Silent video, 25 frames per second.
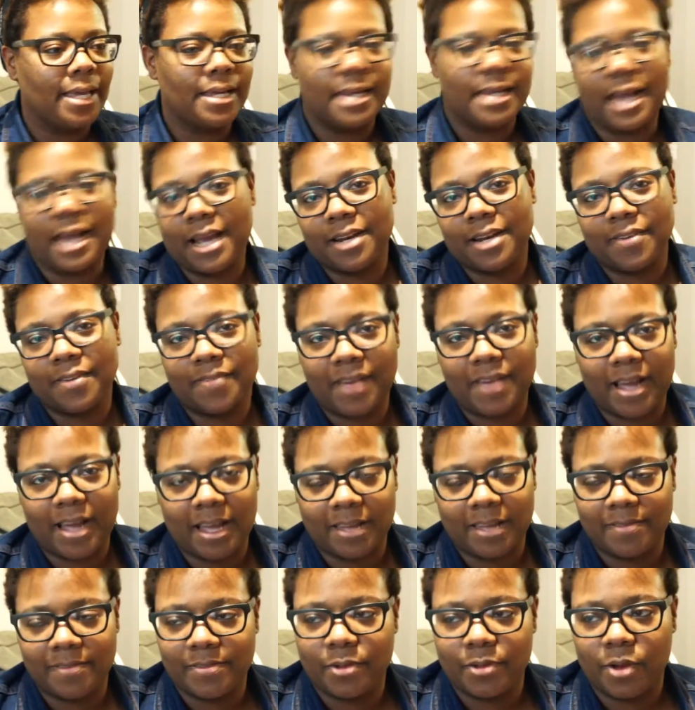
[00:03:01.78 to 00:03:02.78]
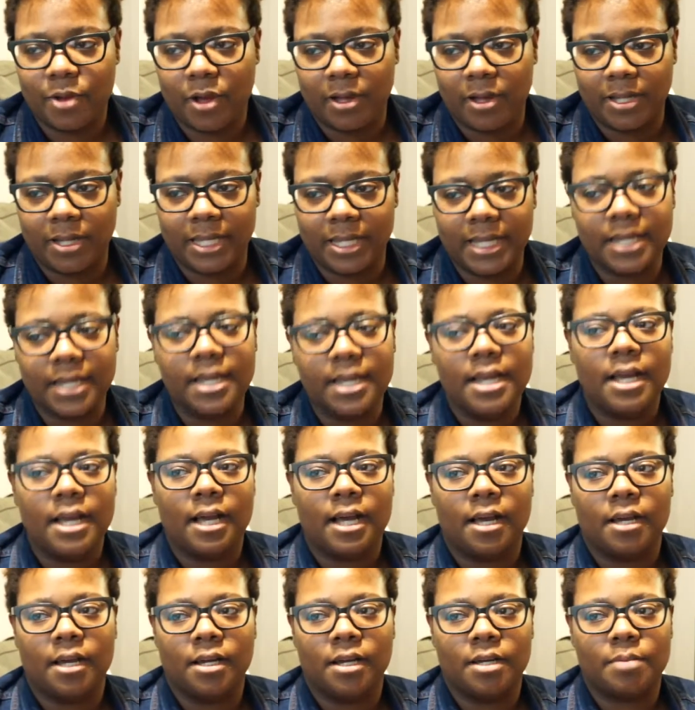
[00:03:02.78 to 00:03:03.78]
nine to five, you call it.
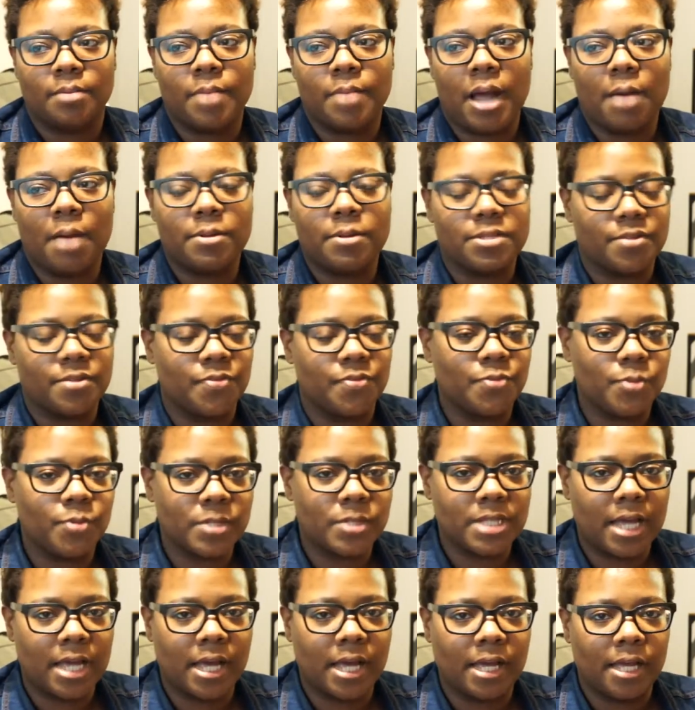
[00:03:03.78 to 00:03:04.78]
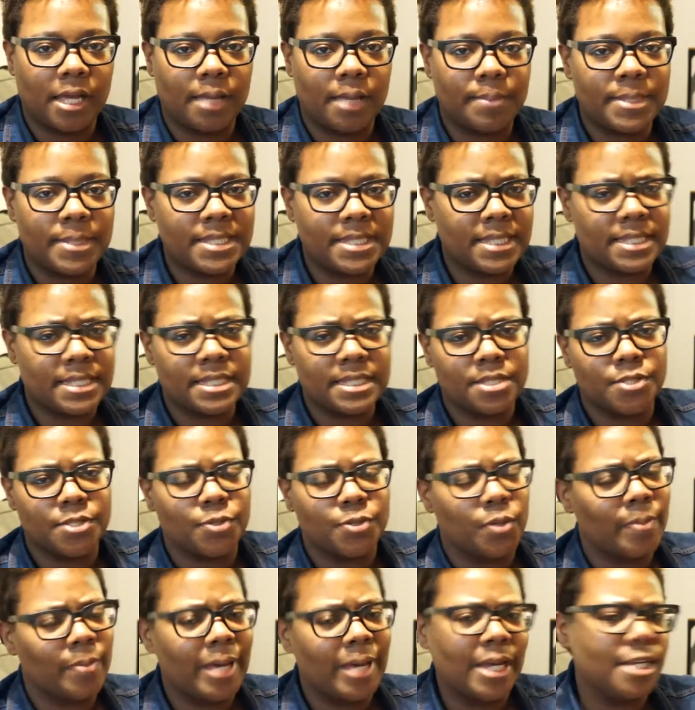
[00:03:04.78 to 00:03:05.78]
Um, I was a full-time assistant
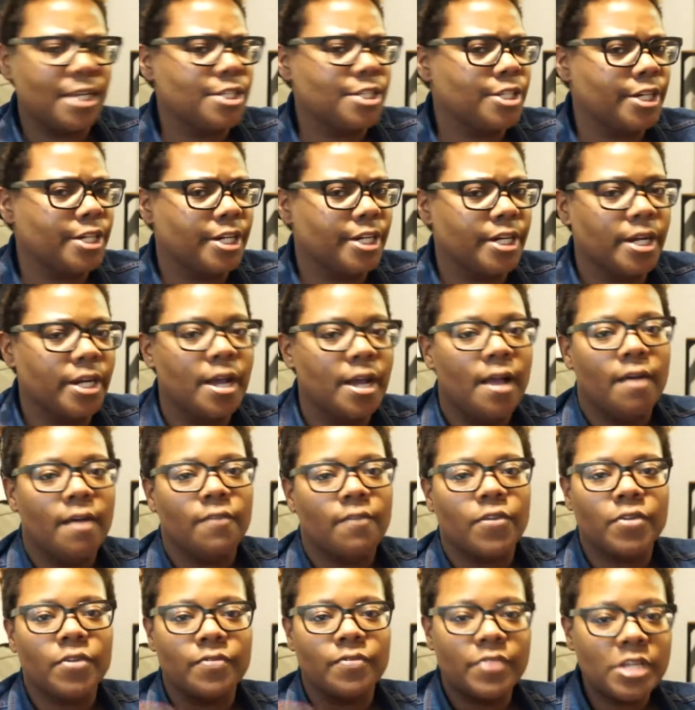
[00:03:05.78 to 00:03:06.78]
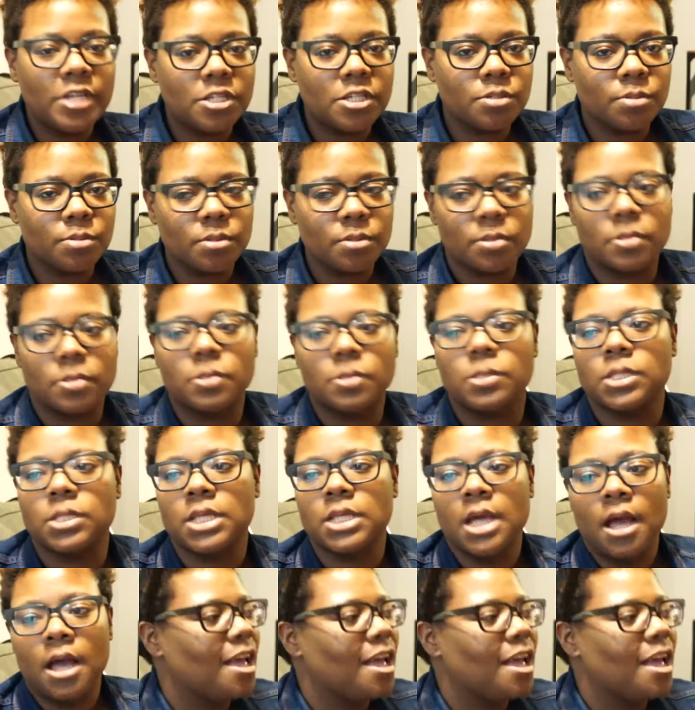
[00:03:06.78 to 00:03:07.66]
store manager for visuals.